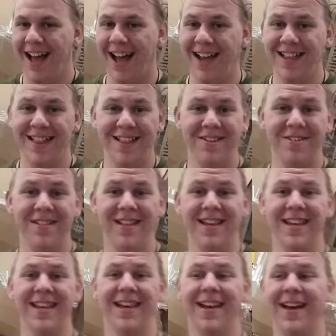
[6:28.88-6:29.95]
I
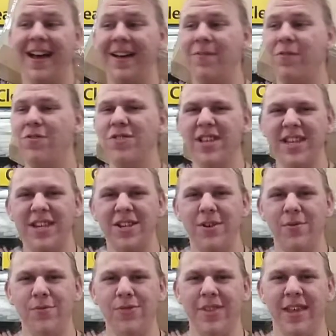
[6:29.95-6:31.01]
literally, I've only
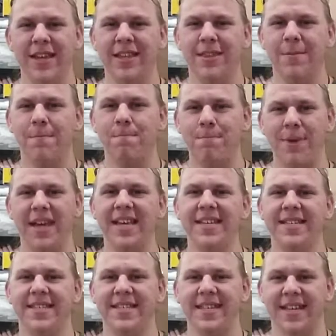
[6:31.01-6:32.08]
known like the
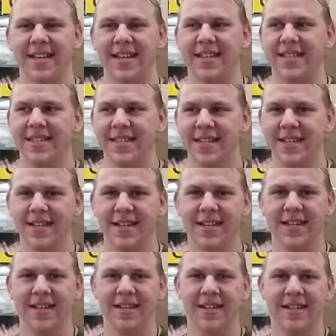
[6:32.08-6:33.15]
basics.
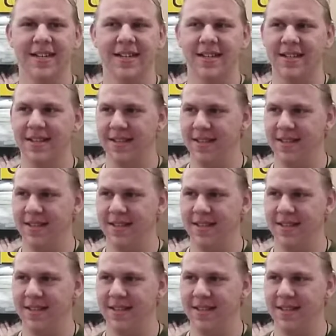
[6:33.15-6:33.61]
Yeah, Pikachu